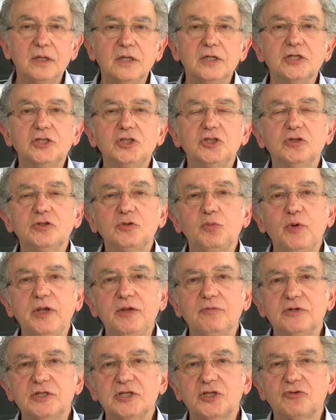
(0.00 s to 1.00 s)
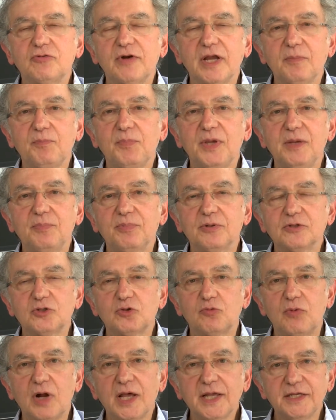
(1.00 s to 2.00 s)
Should we restrict people's
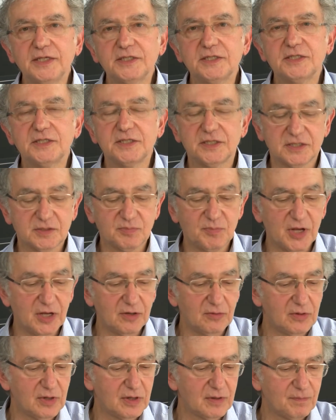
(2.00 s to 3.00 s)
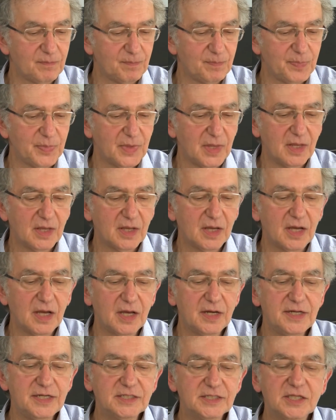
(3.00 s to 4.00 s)
rights to smoke?
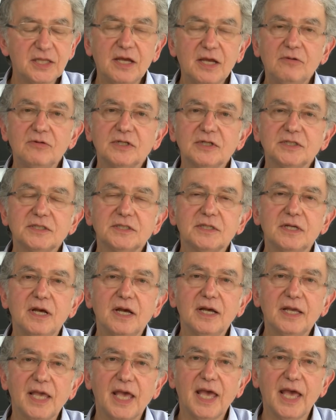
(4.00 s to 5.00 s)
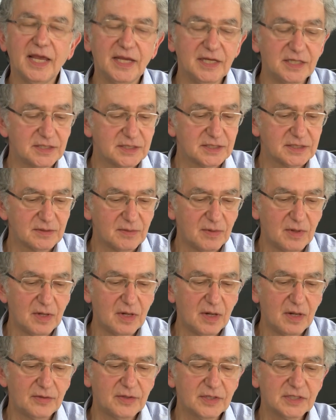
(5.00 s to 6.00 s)
And is there a case
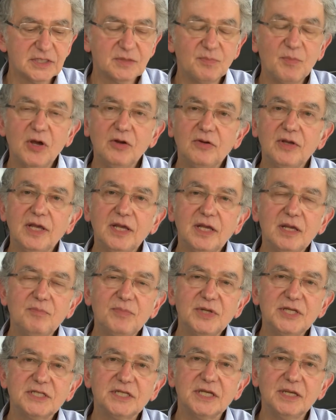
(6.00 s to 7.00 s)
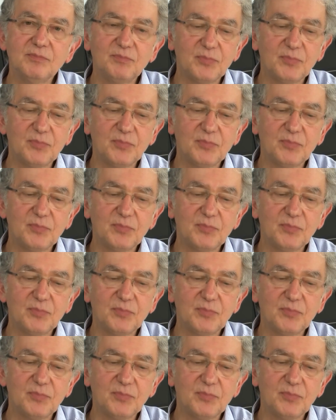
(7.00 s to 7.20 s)
that smoking can be seen